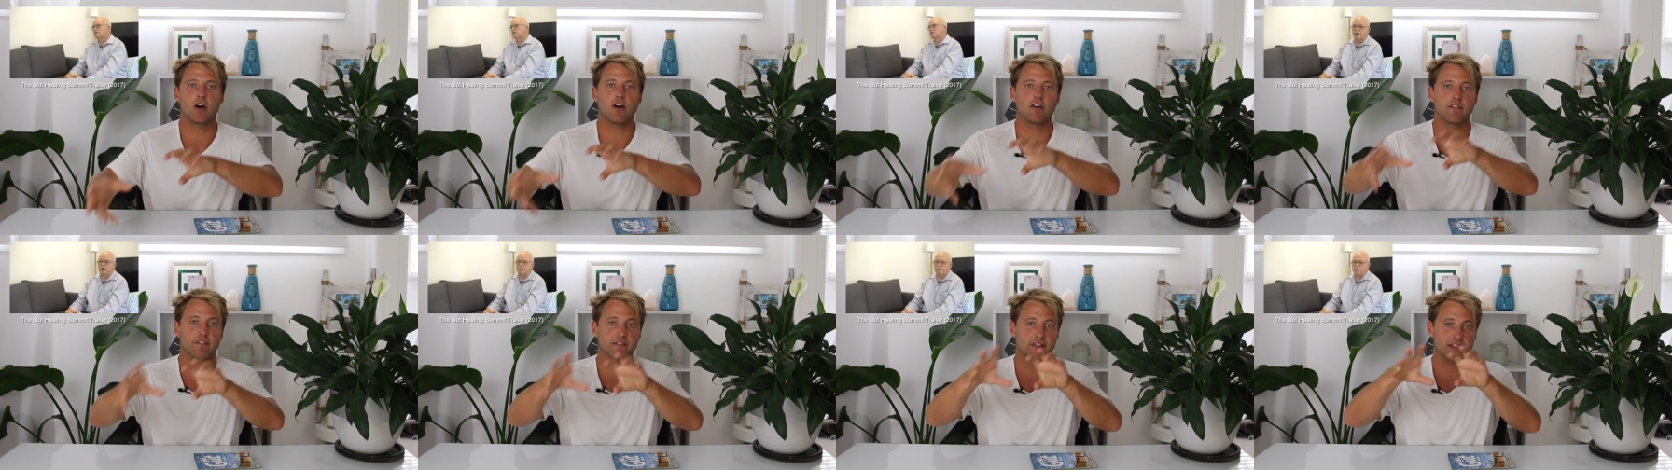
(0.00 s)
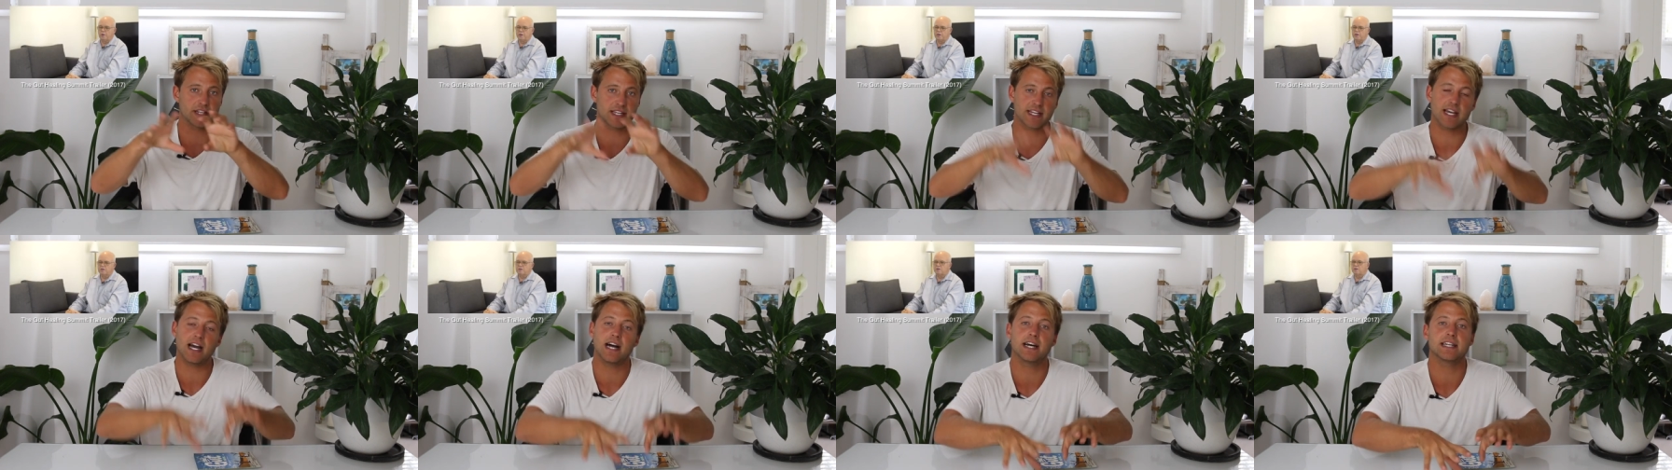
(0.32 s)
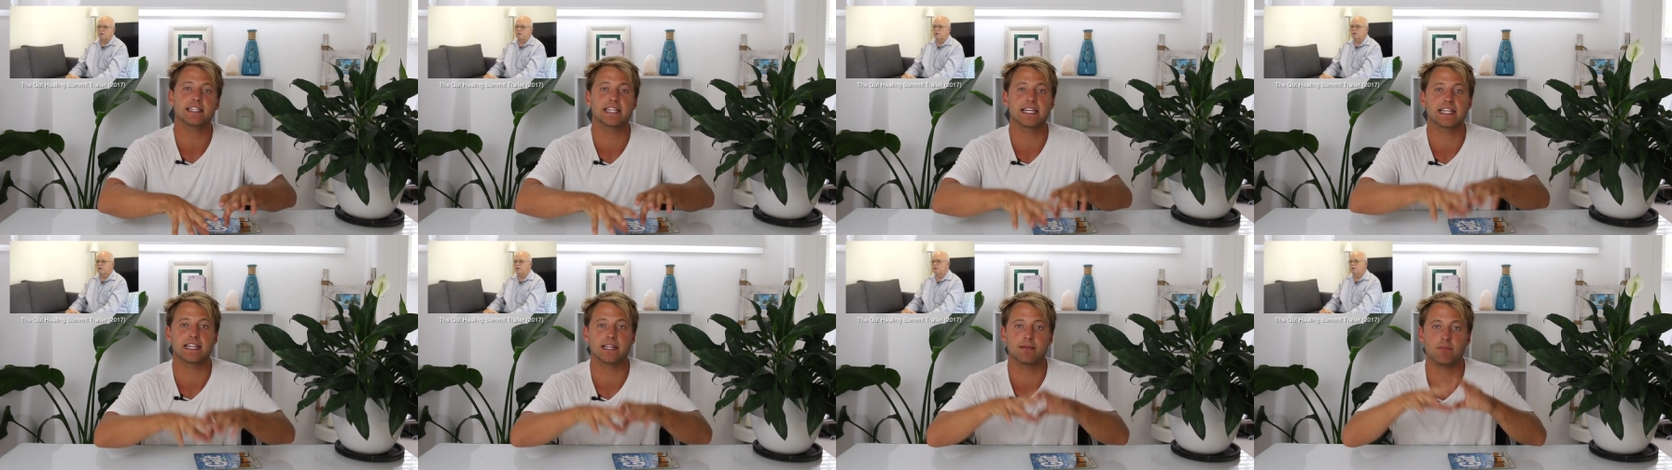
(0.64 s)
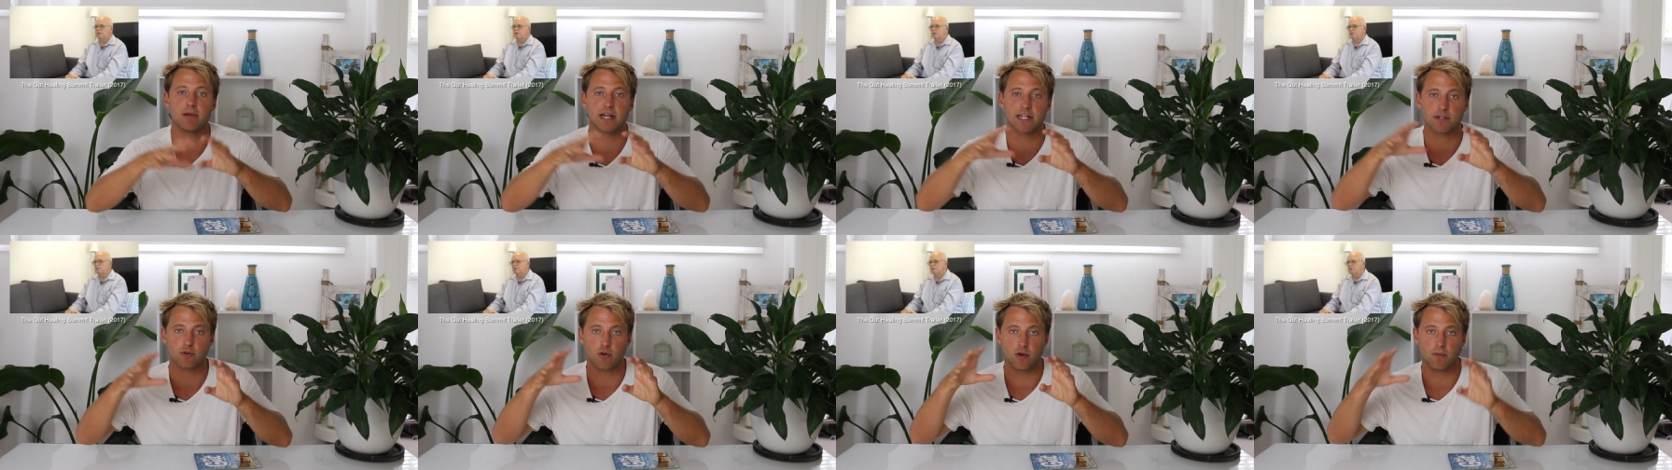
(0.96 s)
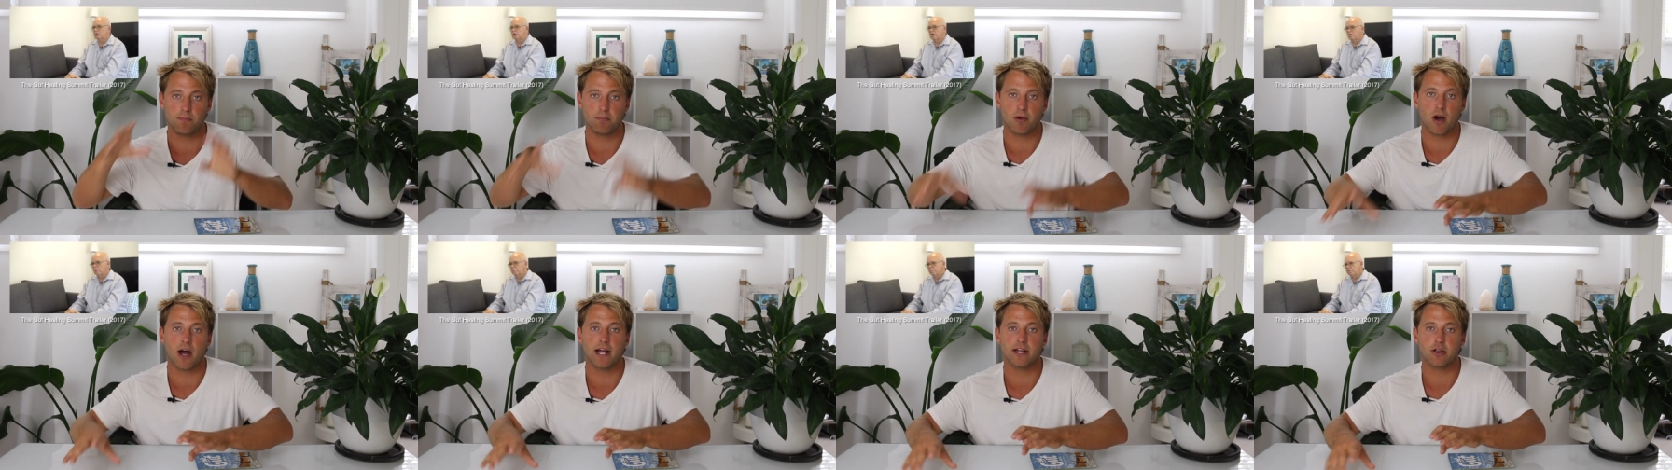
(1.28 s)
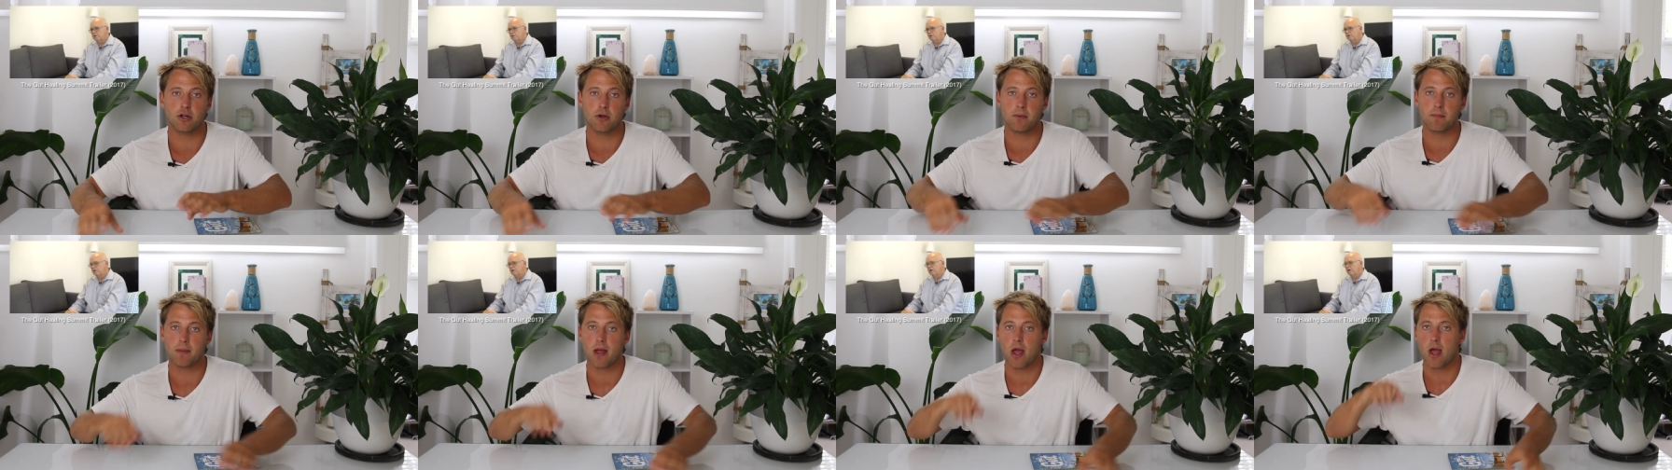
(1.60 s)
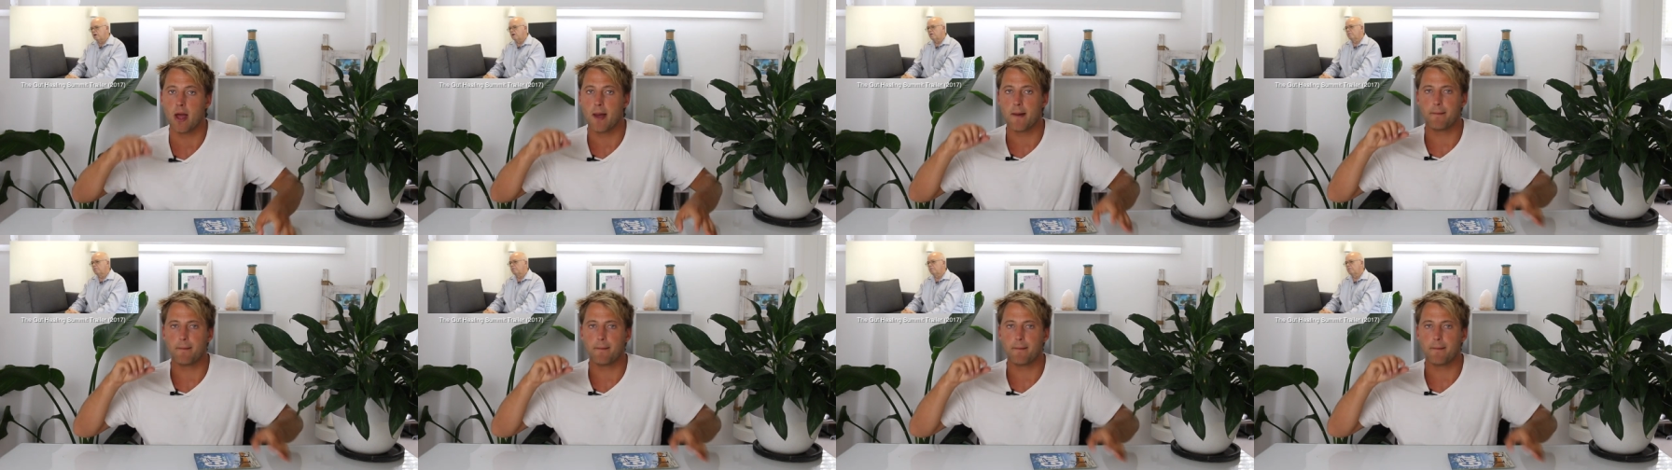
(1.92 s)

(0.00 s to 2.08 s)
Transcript: of the gut and the microbiome,